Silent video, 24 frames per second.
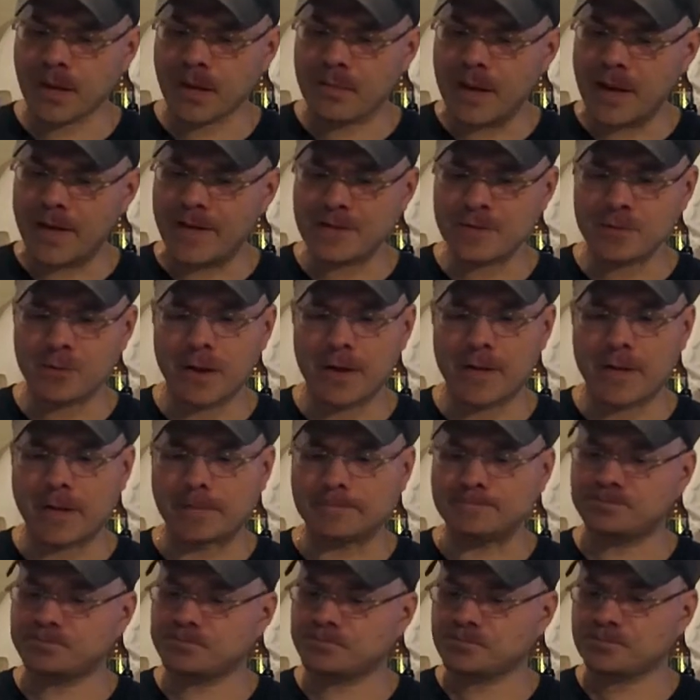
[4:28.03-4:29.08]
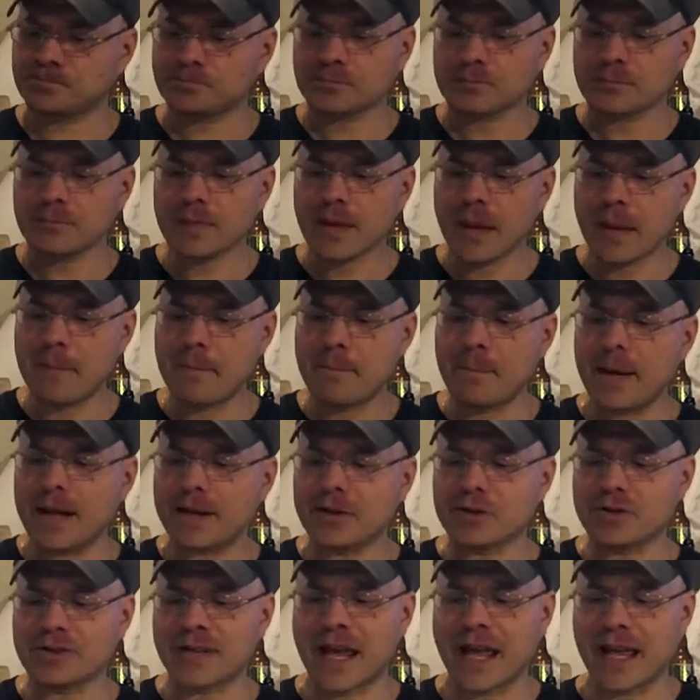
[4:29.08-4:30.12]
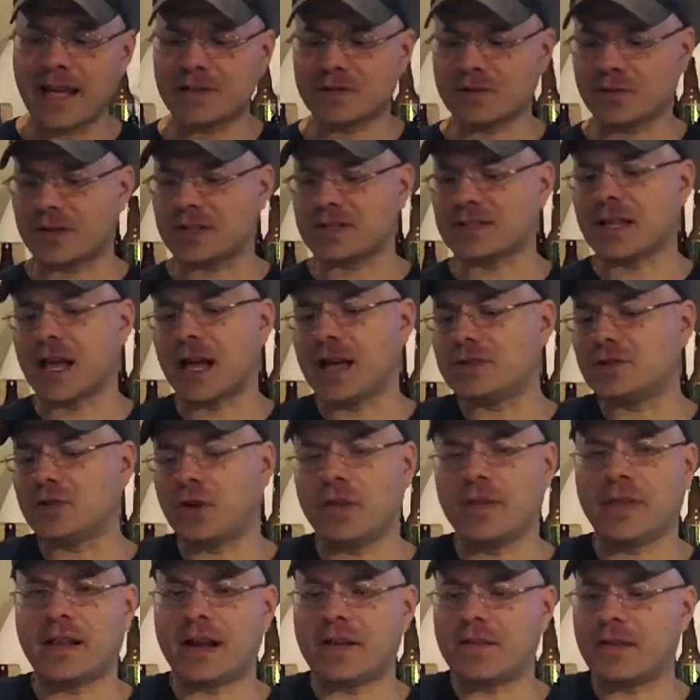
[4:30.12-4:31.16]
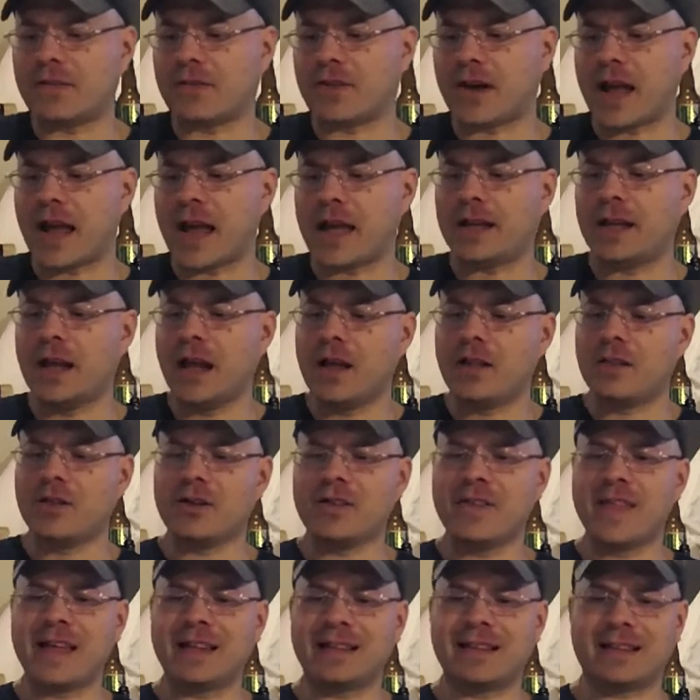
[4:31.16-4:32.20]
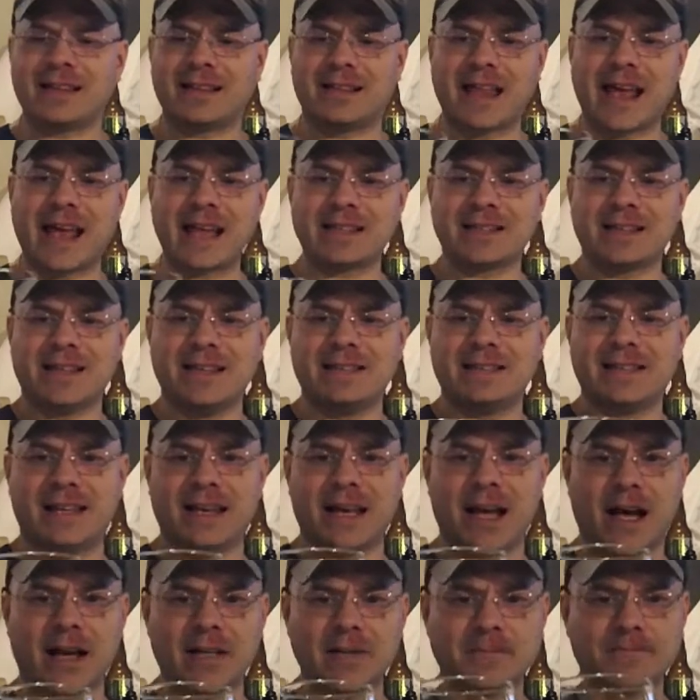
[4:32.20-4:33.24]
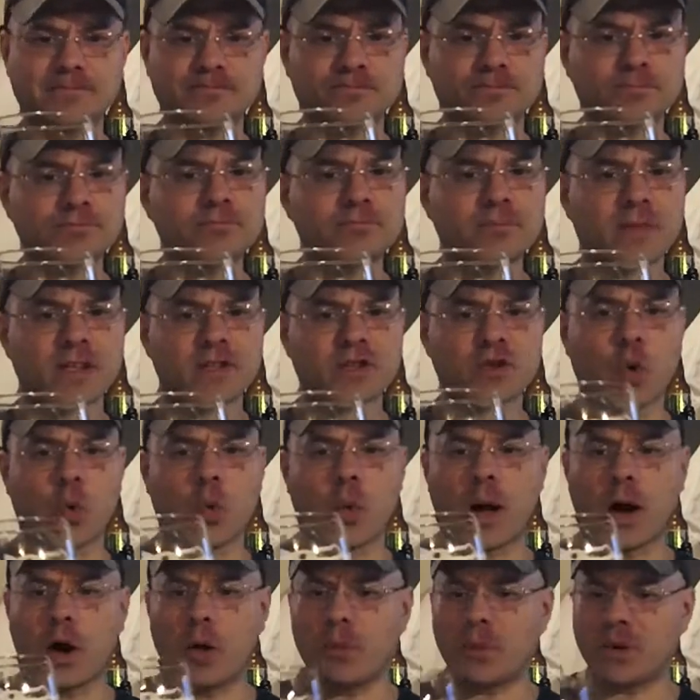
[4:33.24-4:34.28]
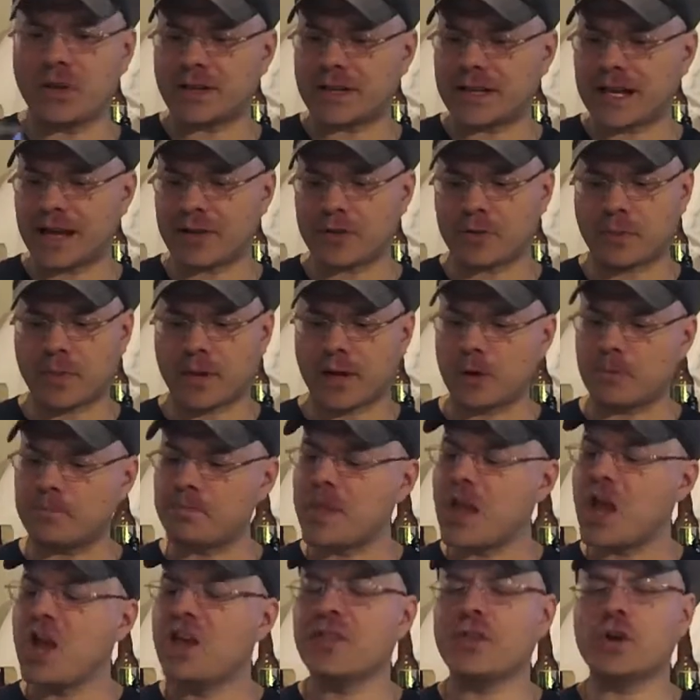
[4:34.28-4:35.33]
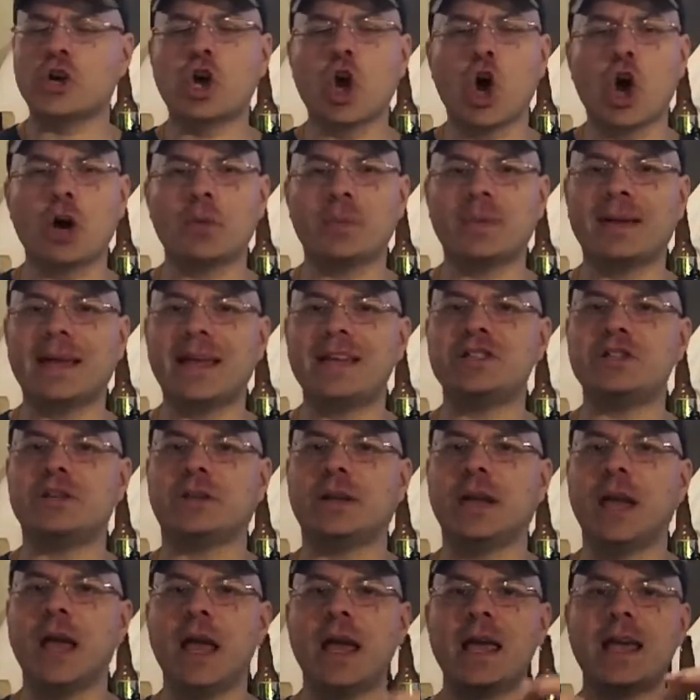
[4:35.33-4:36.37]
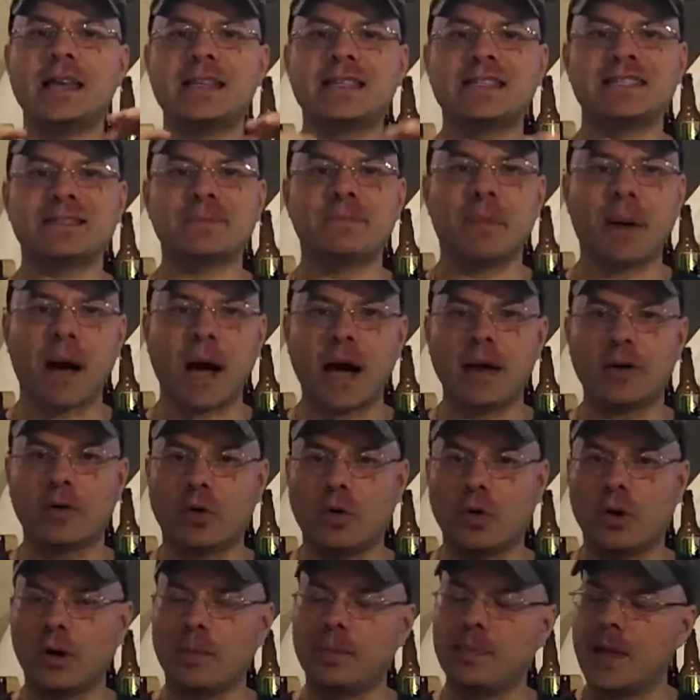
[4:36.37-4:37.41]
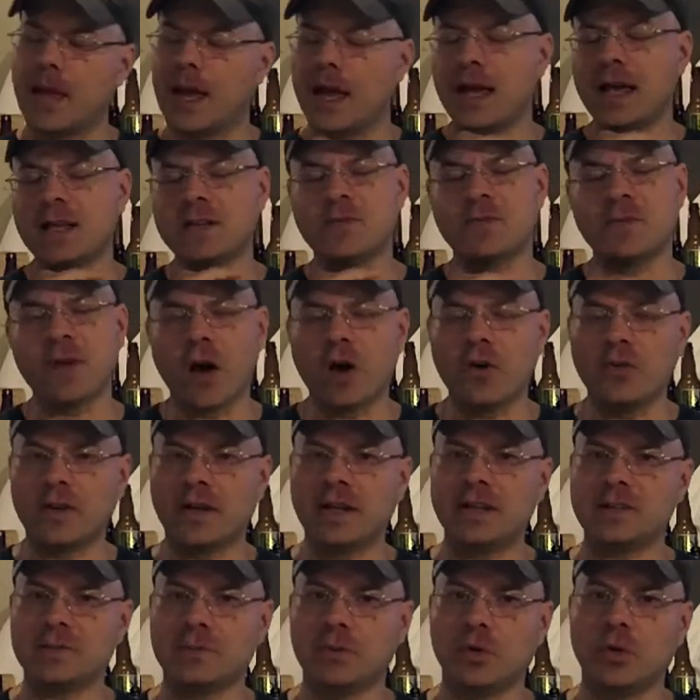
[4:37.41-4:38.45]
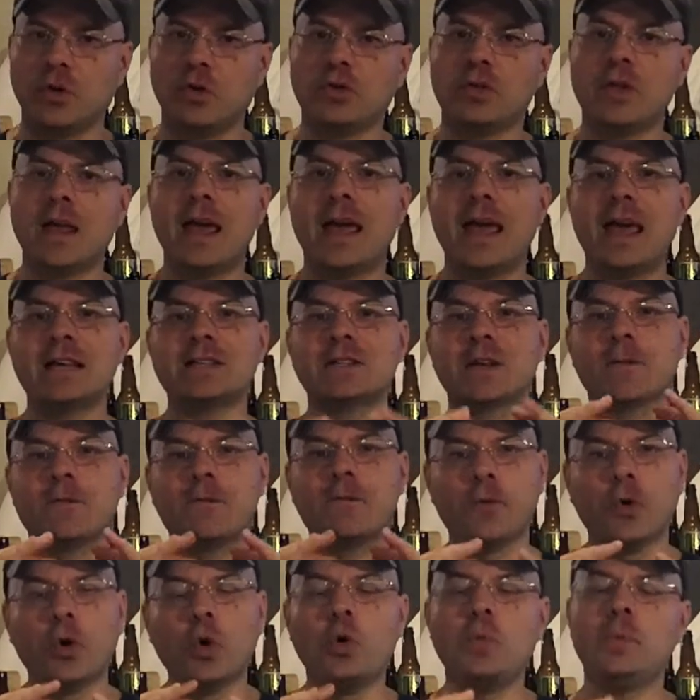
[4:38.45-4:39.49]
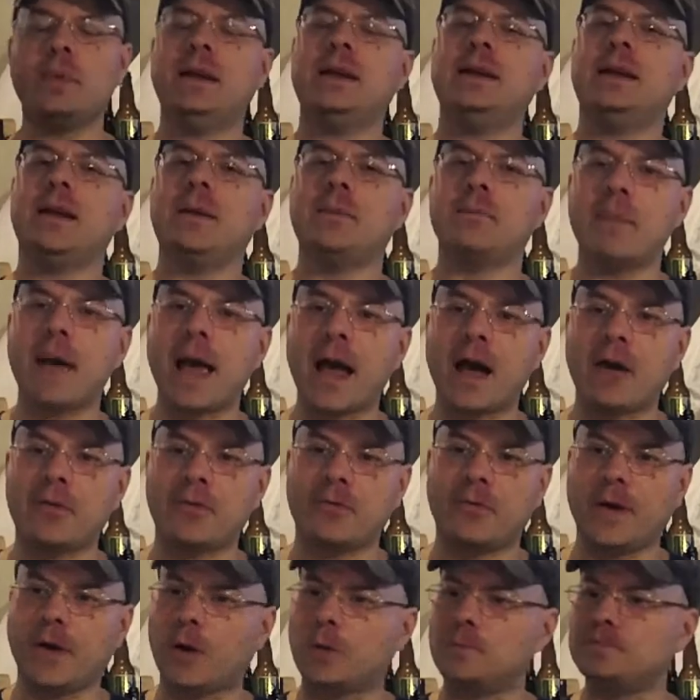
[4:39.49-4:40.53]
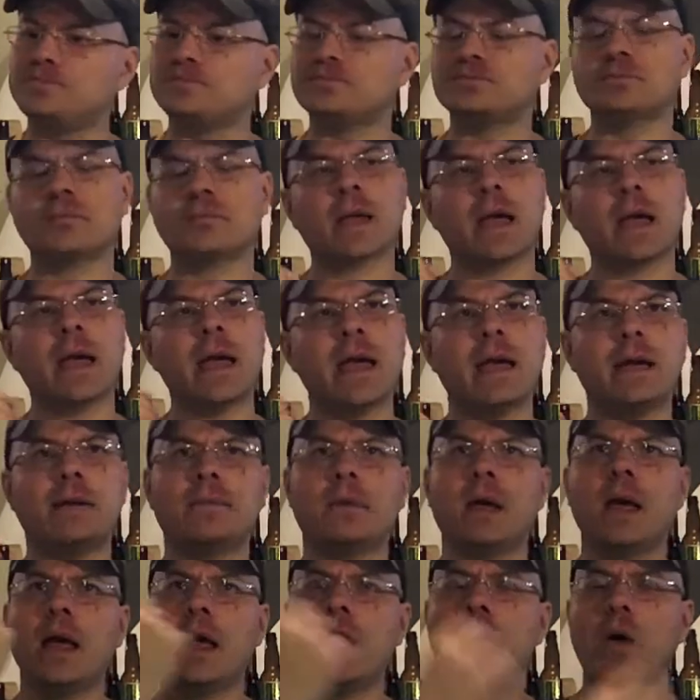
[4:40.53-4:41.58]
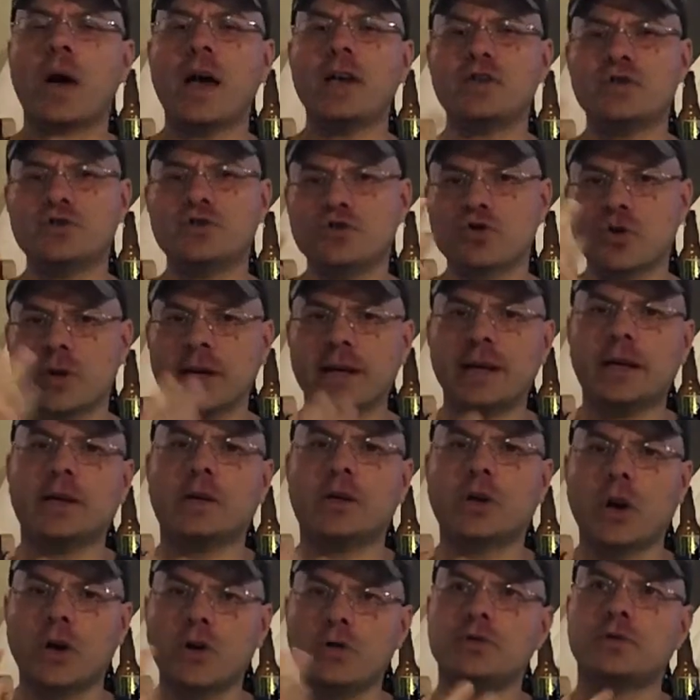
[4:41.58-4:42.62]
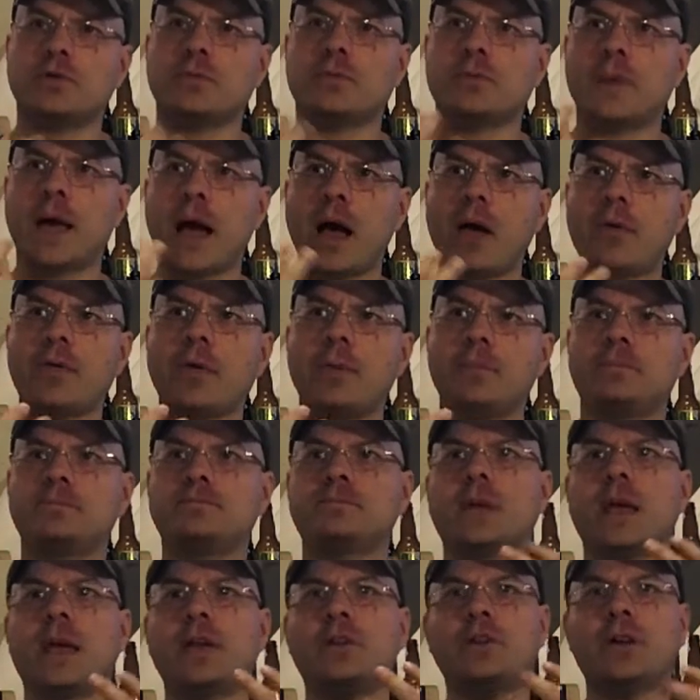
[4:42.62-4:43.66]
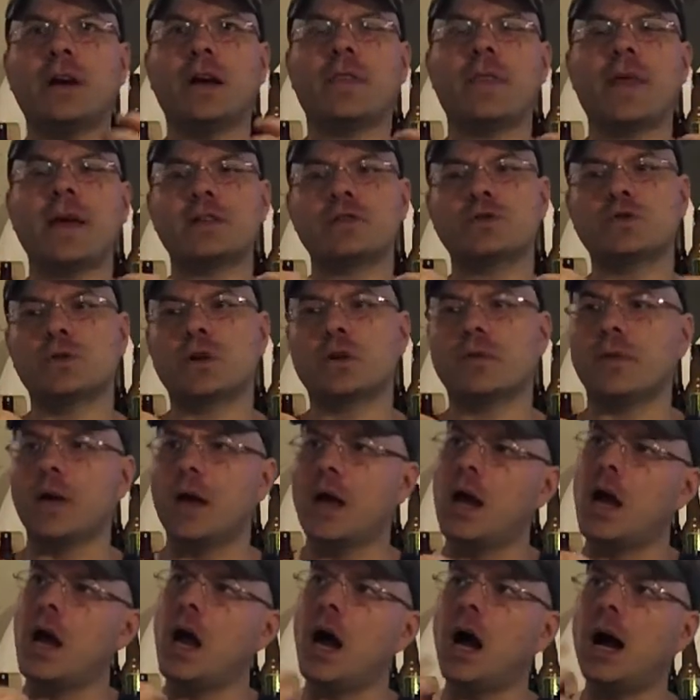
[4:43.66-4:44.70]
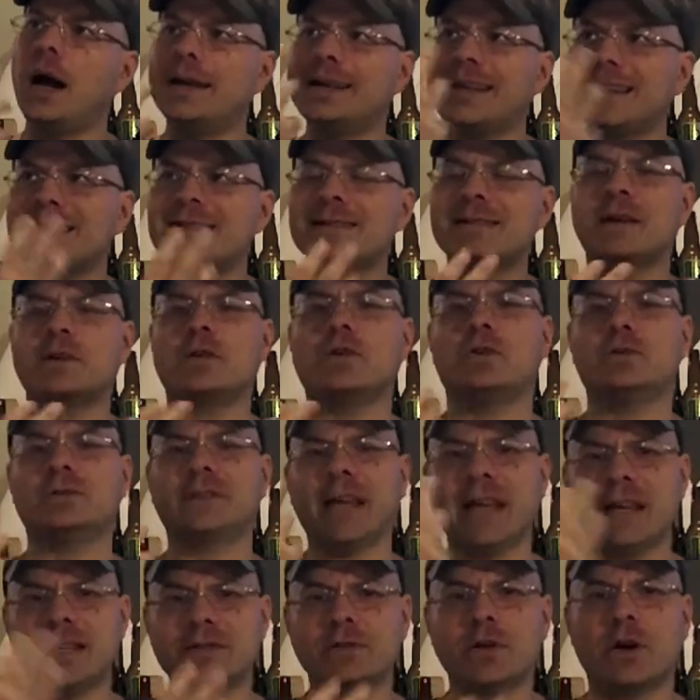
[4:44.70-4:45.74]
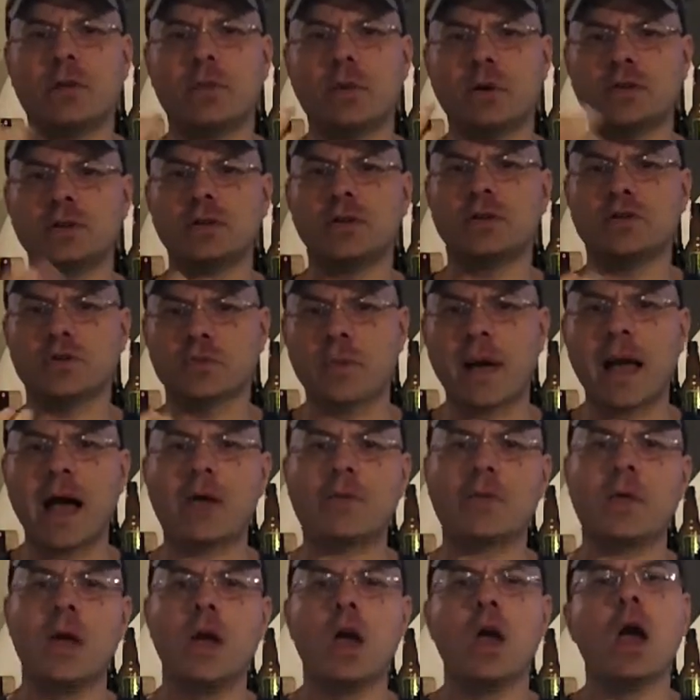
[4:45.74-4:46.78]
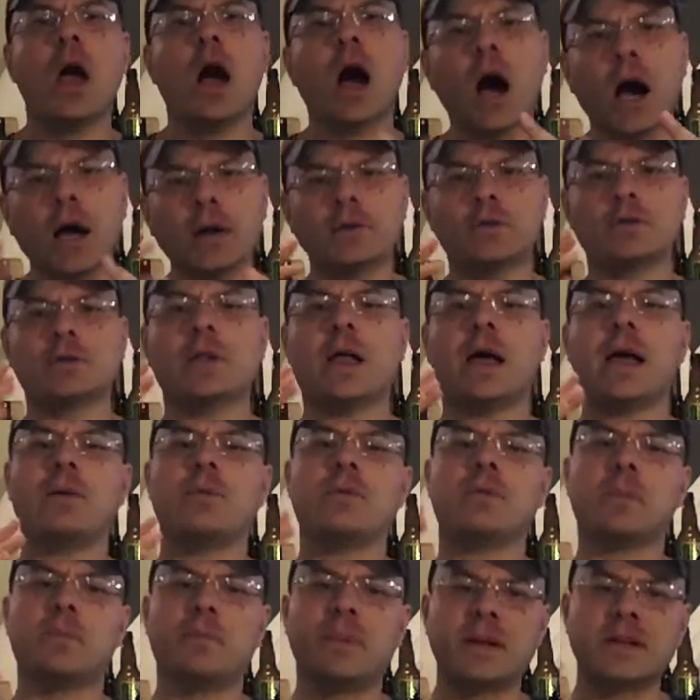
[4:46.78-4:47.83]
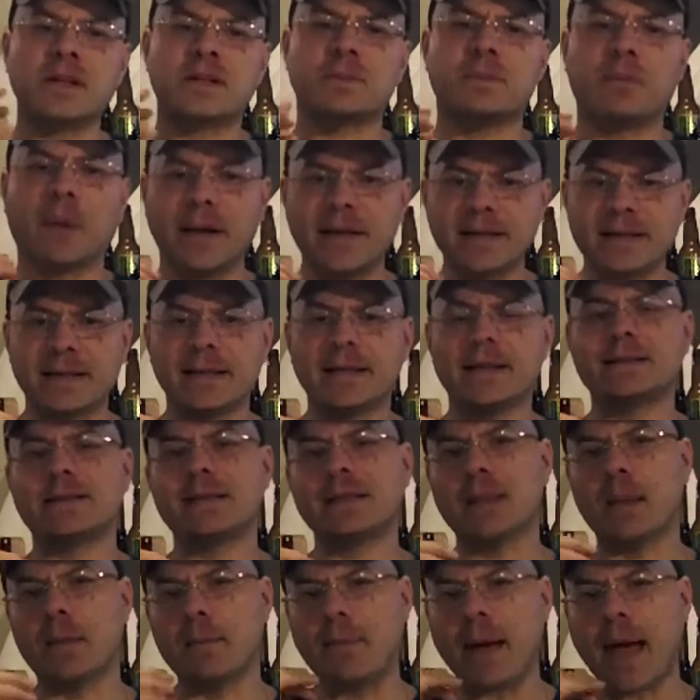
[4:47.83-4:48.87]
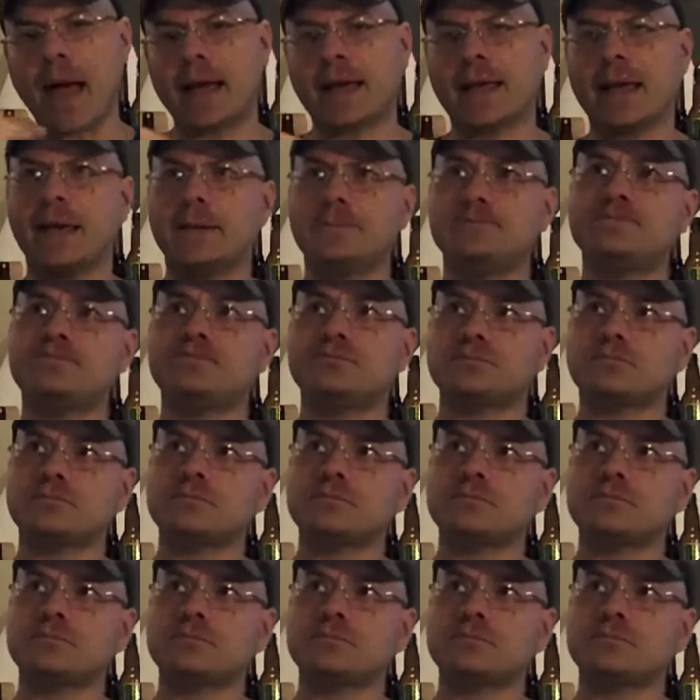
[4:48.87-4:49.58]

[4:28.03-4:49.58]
Man, this is one of the better takes on a Saison that I've ever had. Look at that glass lacing, guys. This is a well-put-together beer. The carbonation is spot-on. It's velvety smooth. It's a full medium mouthfeel. And as you drink it, it coats your mouth. And you got that sort of honeysuckle taste almost in your mouth, underlying with a bit of spiciness in the back end.